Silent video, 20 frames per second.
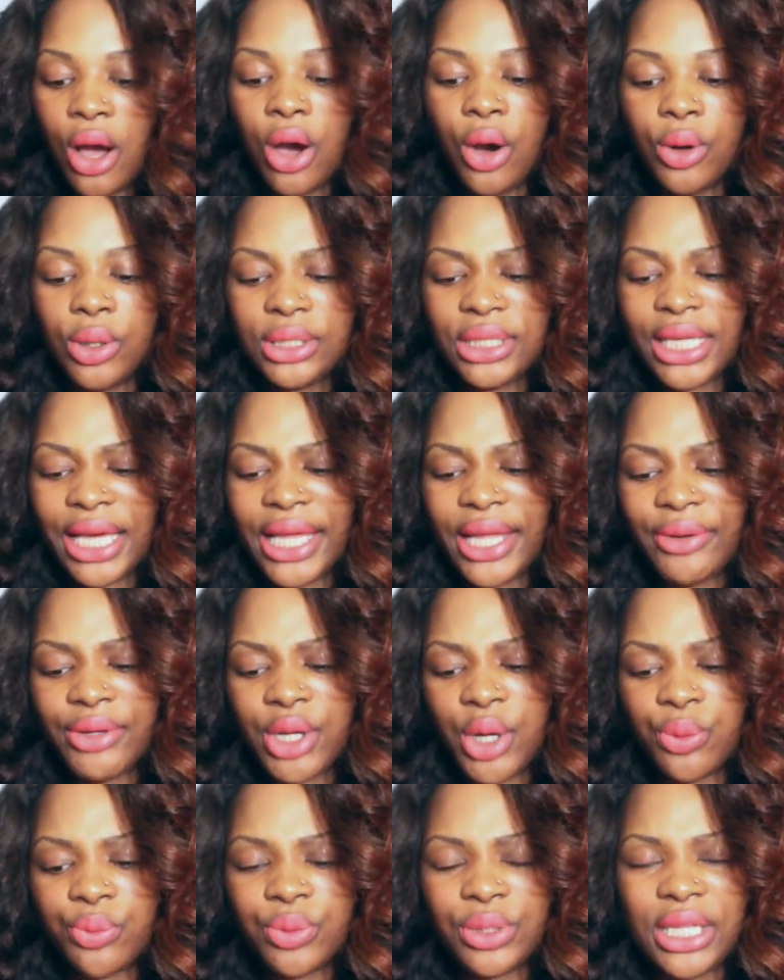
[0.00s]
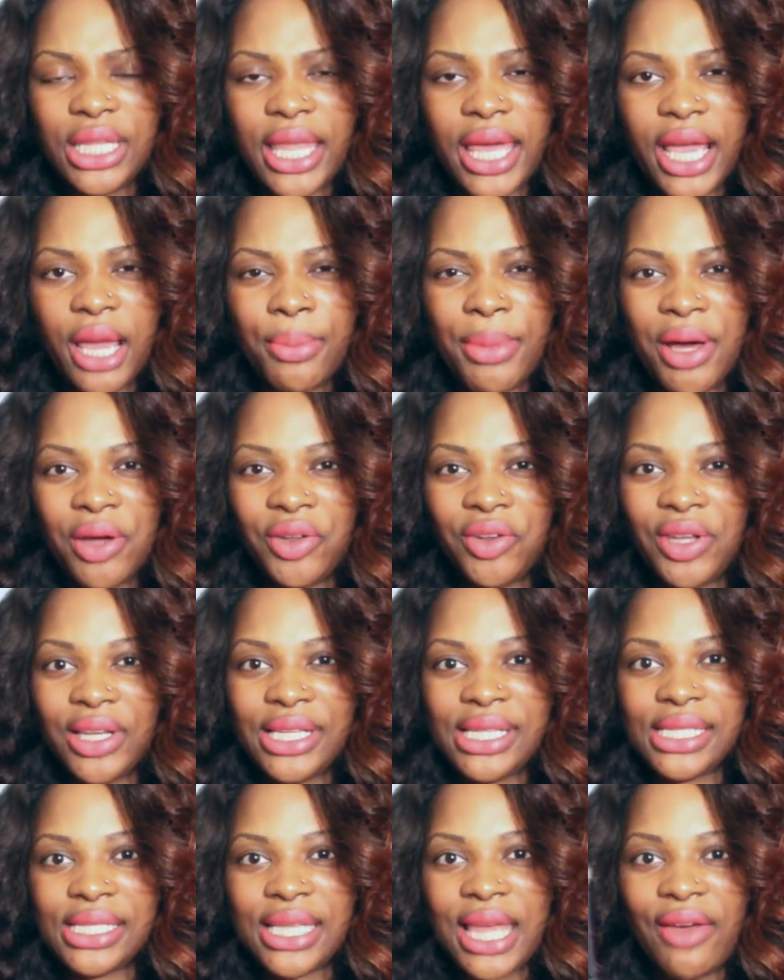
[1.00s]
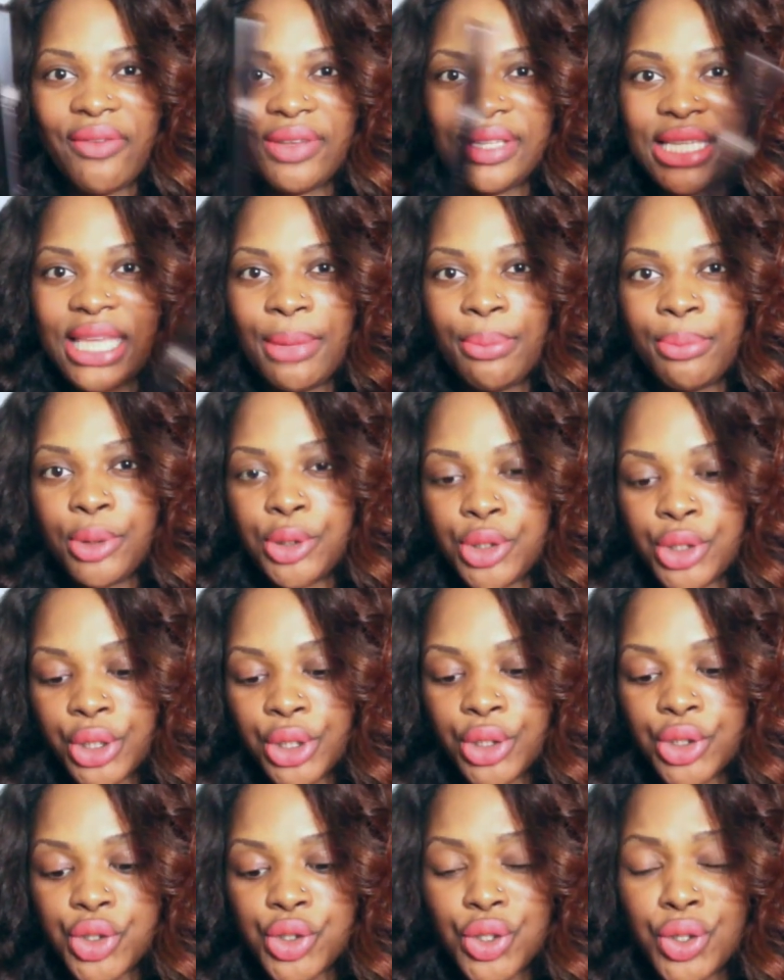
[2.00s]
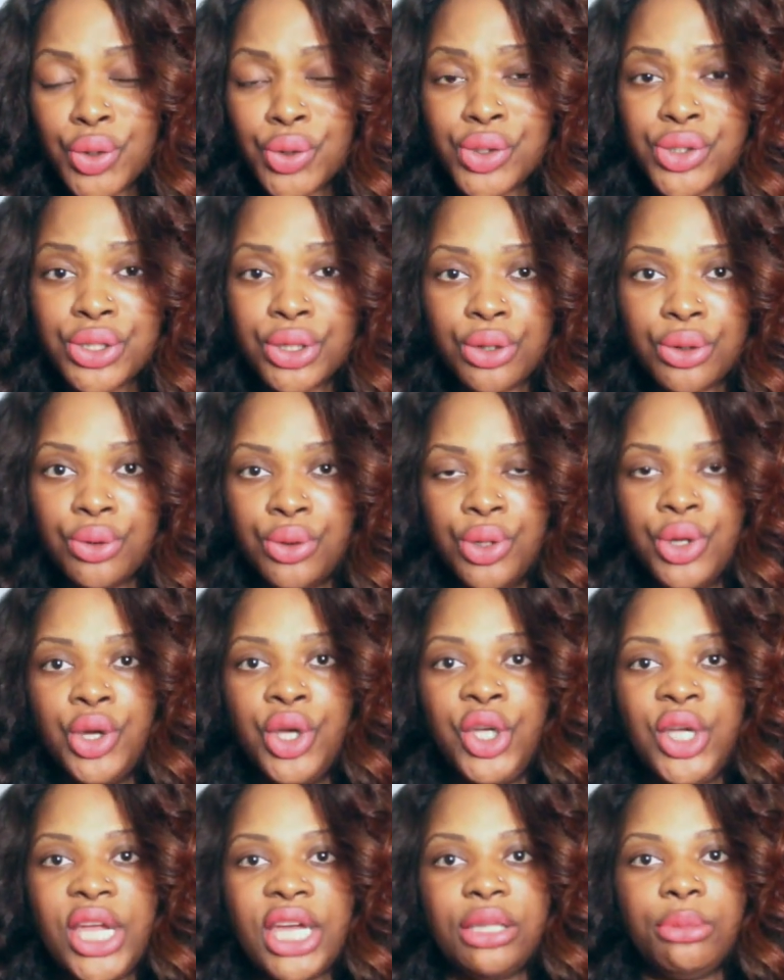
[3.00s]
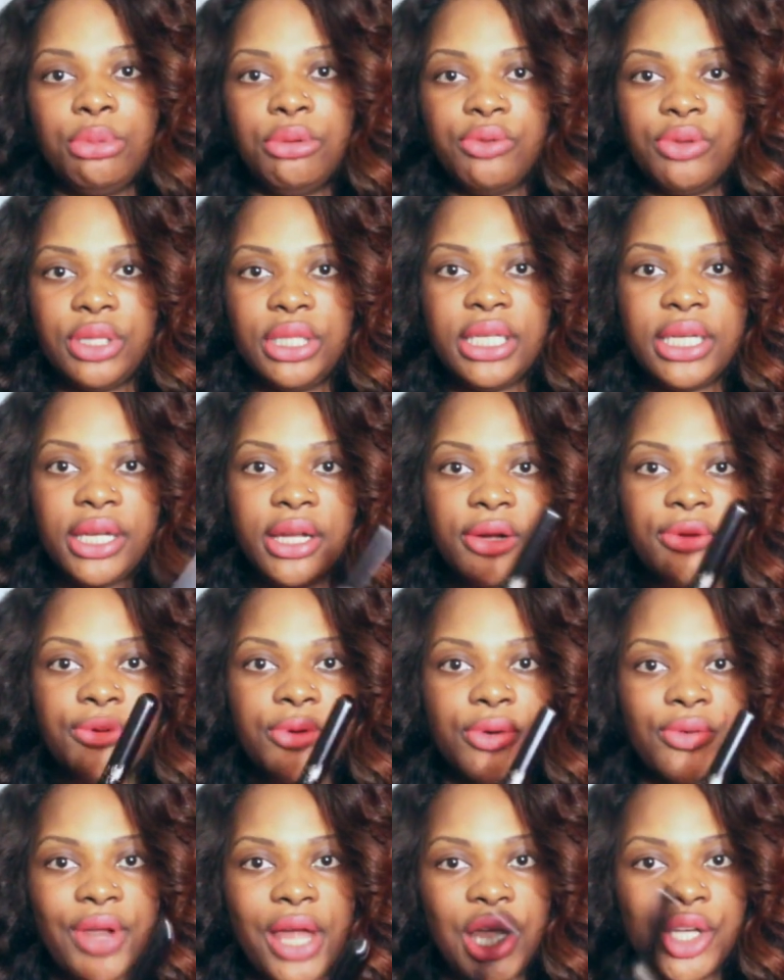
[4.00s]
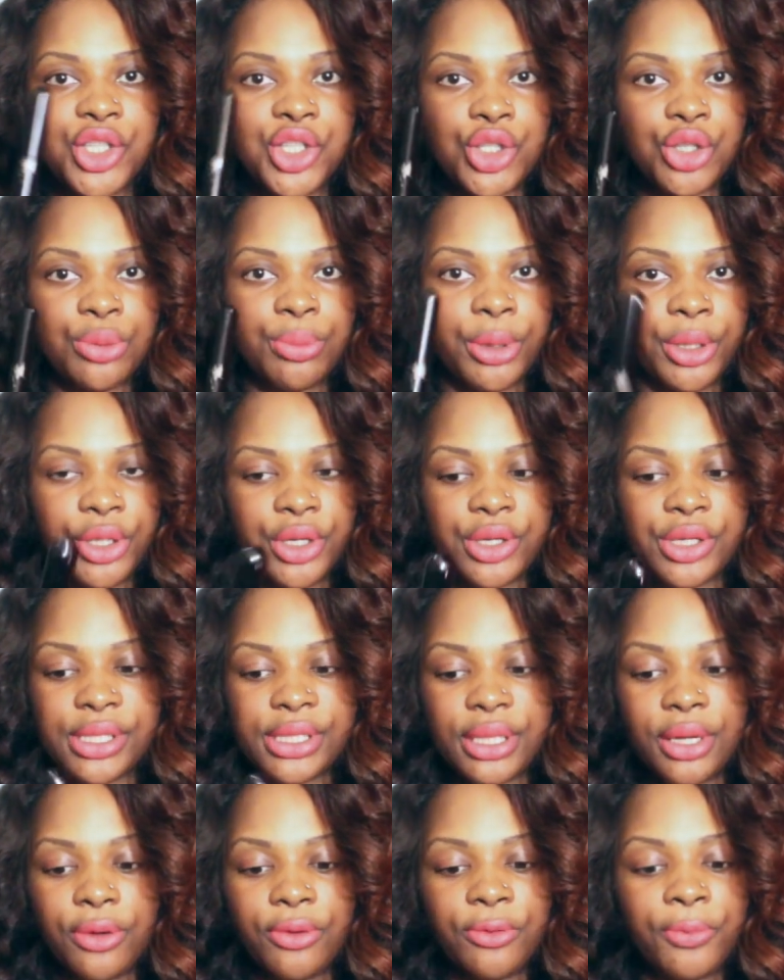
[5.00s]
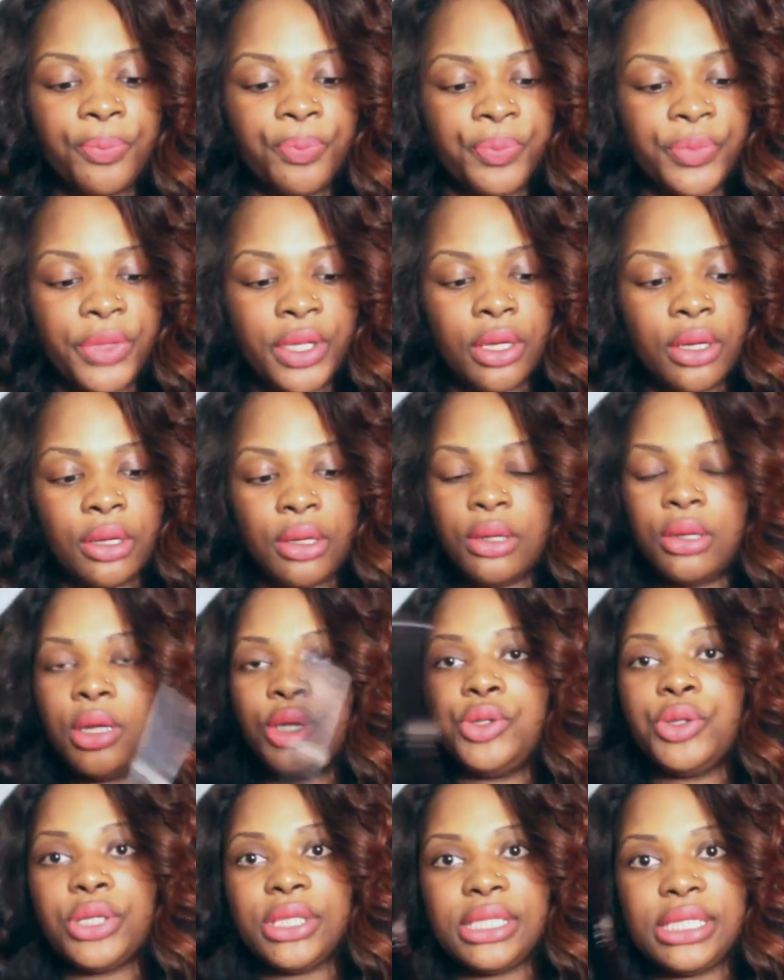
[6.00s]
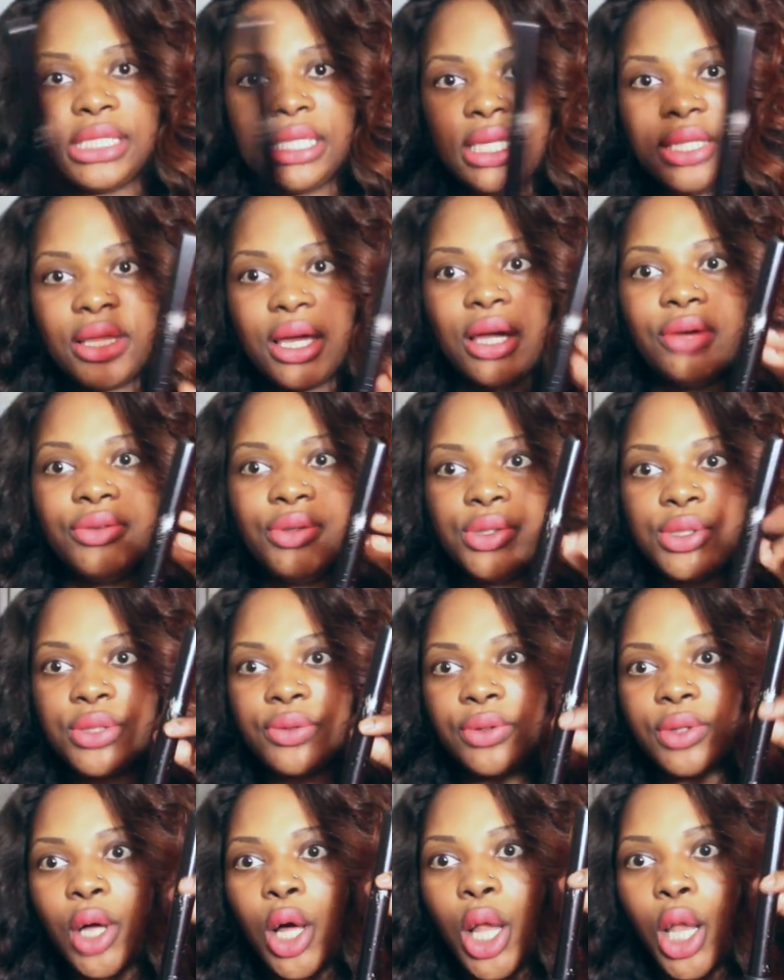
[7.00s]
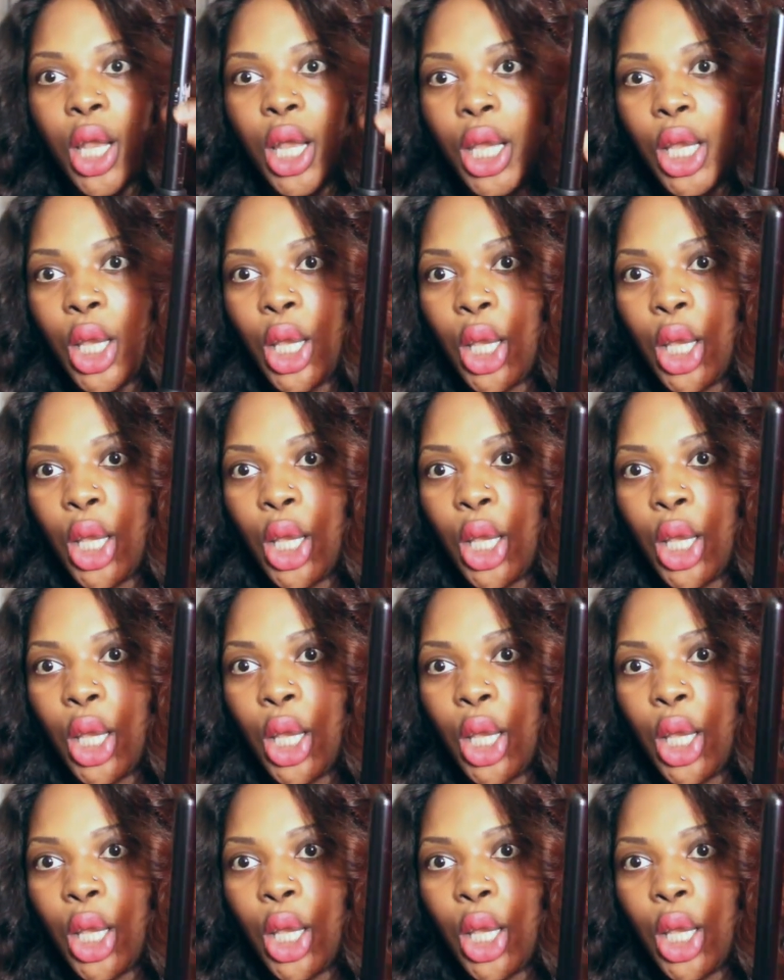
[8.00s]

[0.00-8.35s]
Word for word: Only thing I don't really like about it is it doesn't have a temperature control. So you have to be really careful not to burn yourself as you can see I've used it a